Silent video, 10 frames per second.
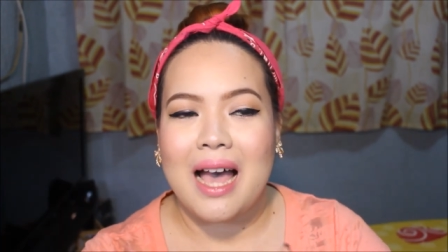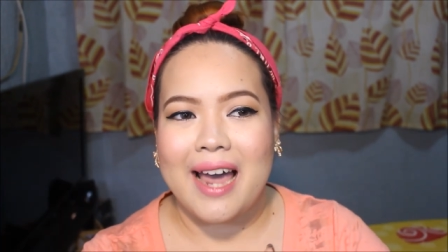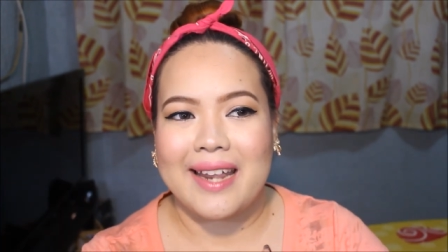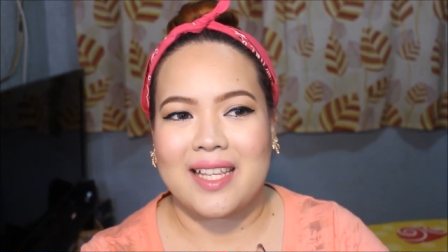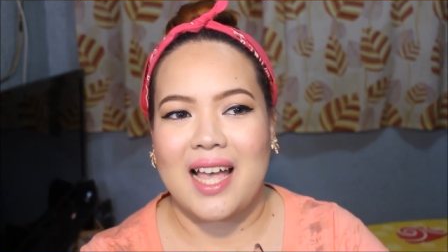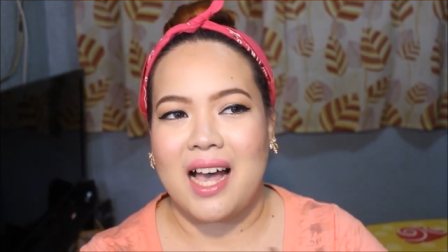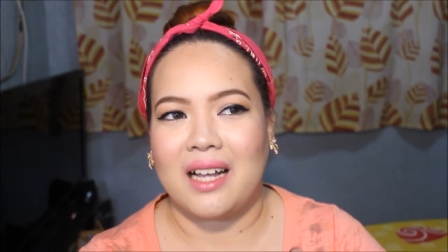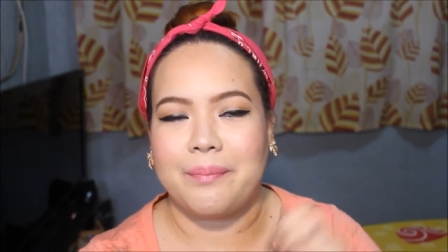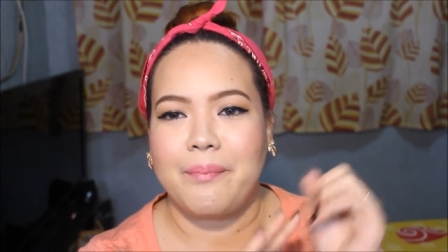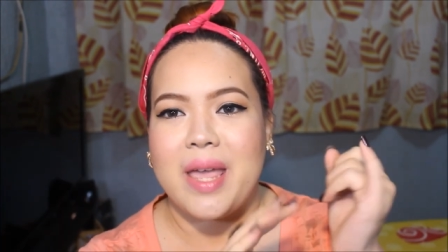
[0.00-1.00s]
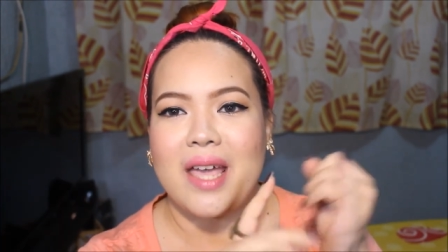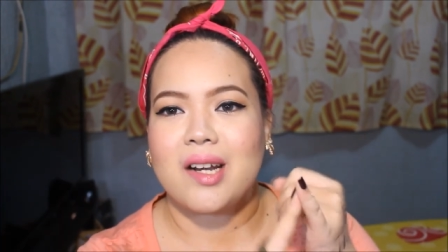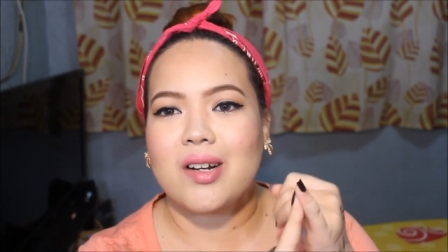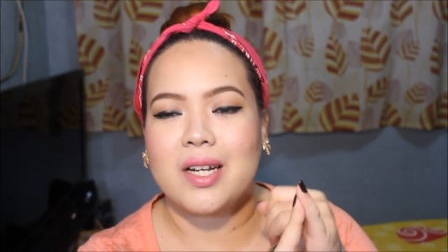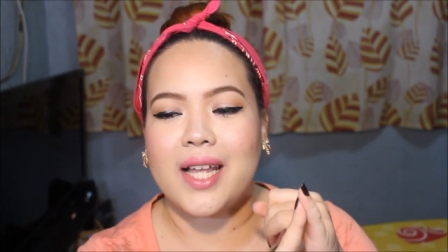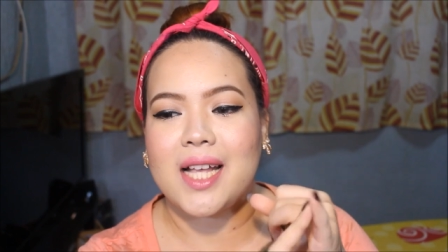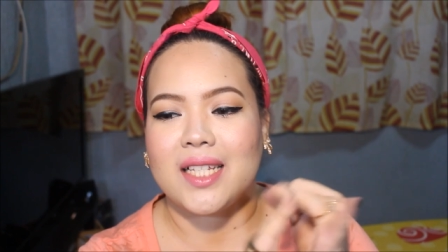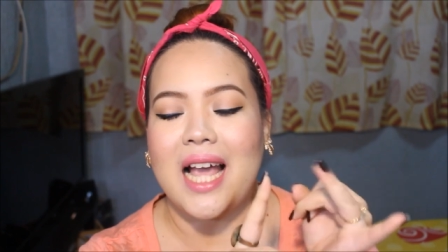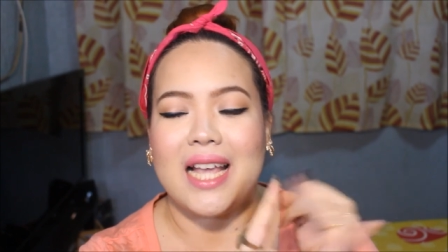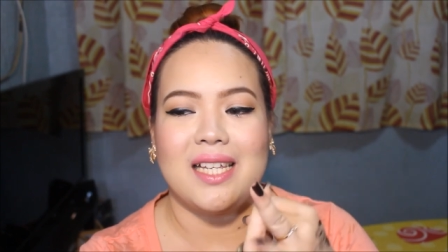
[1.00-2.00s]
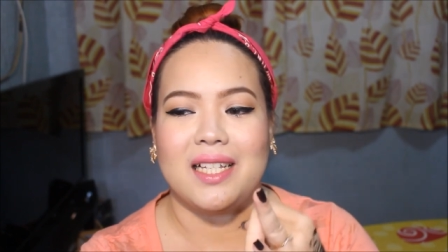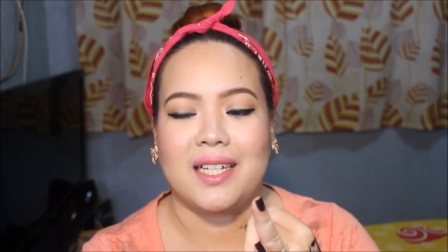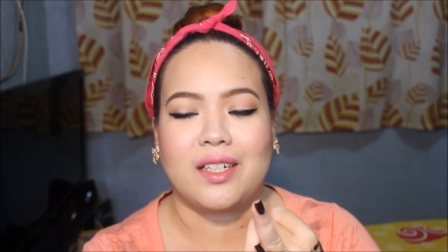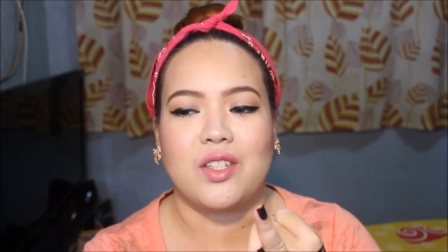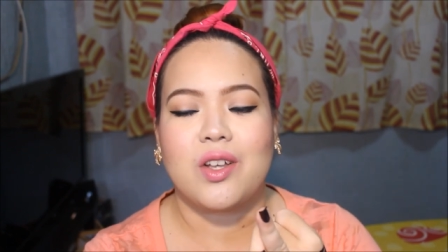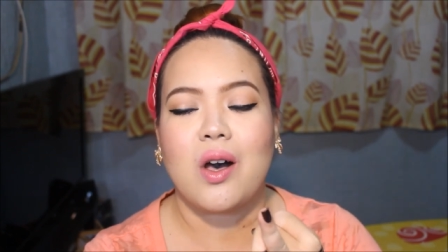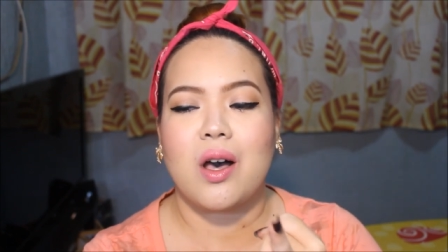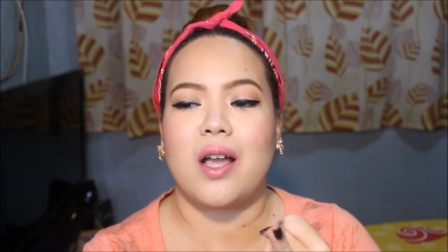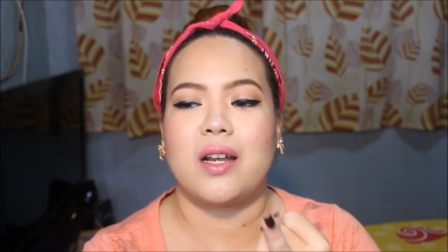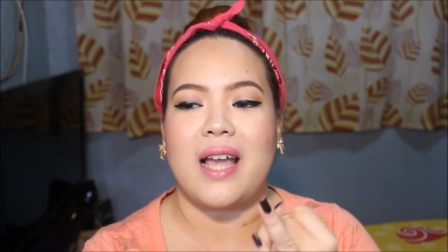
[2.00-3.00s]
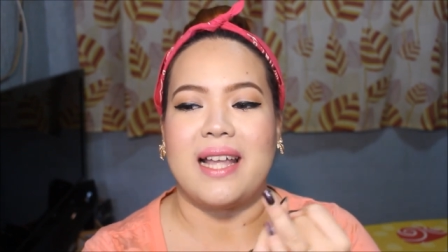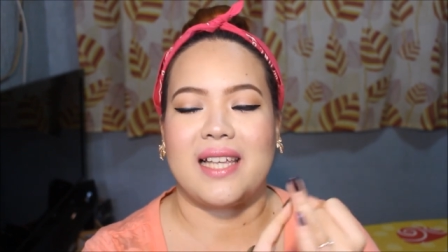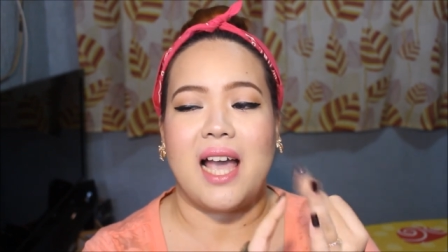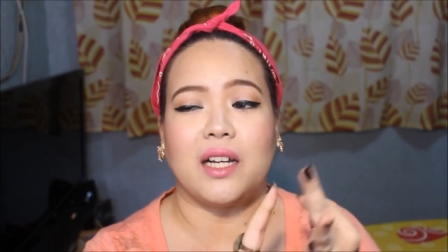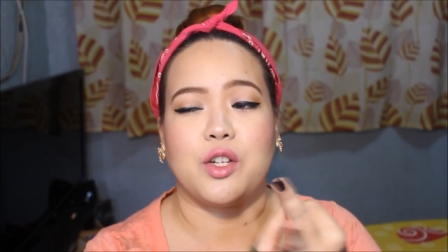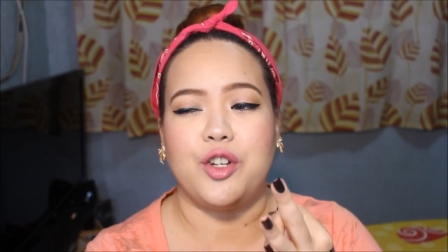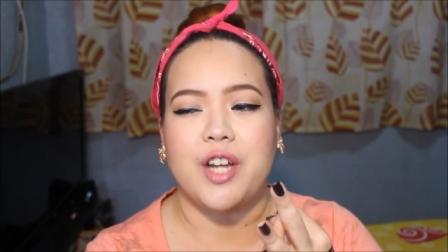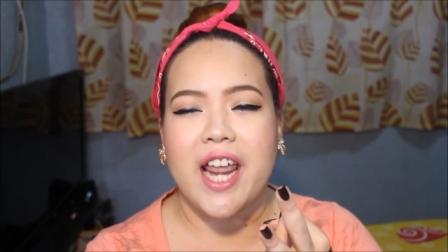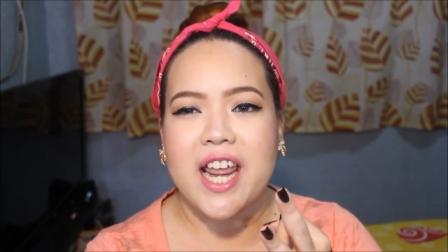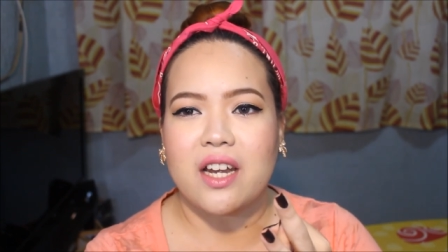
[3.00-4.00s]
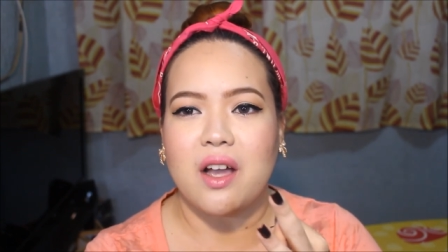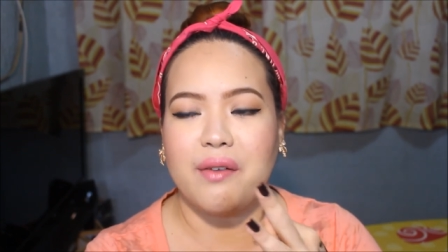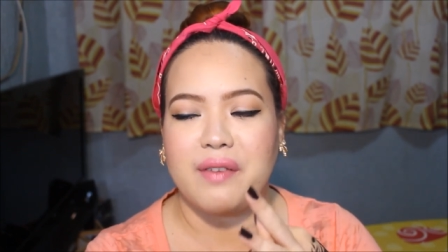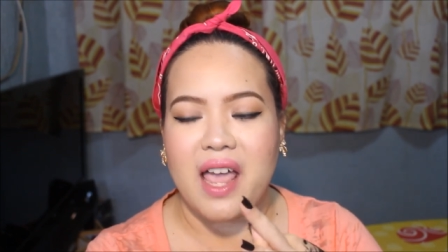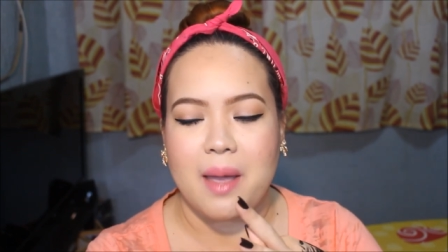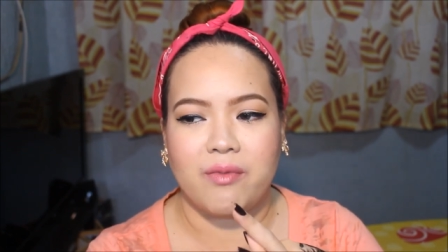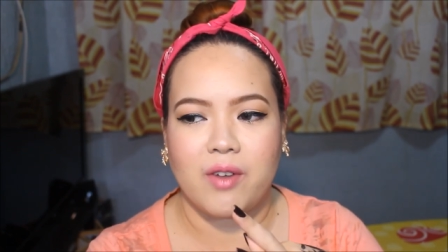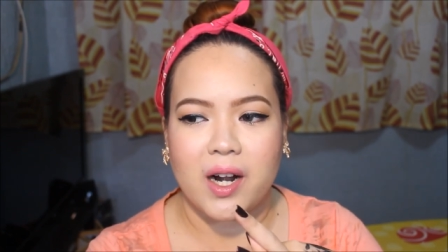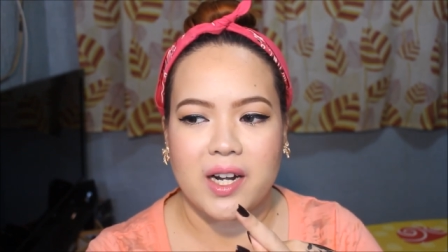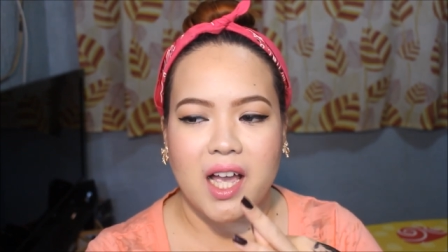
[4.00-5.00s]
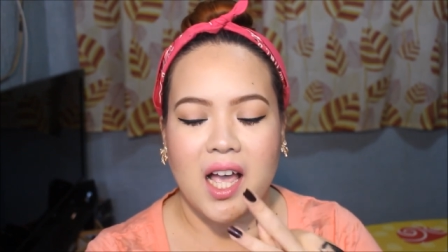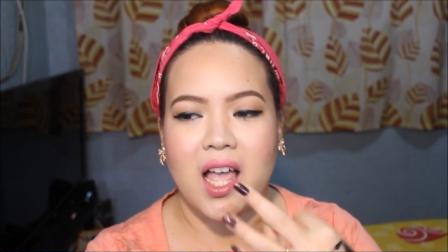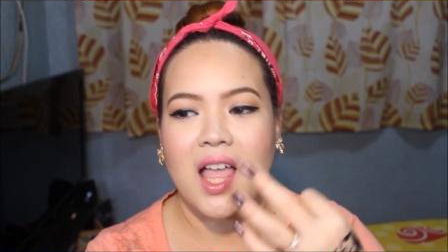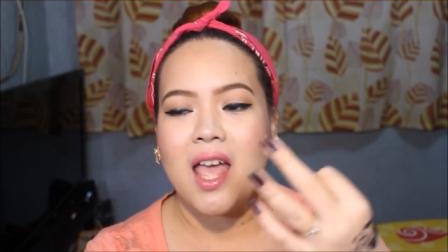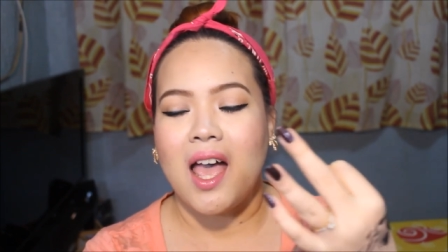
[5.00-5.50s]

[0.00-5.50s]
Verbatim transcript: I tag Man Urdas, I tag Exxon, I tag Jane of I Am Varda,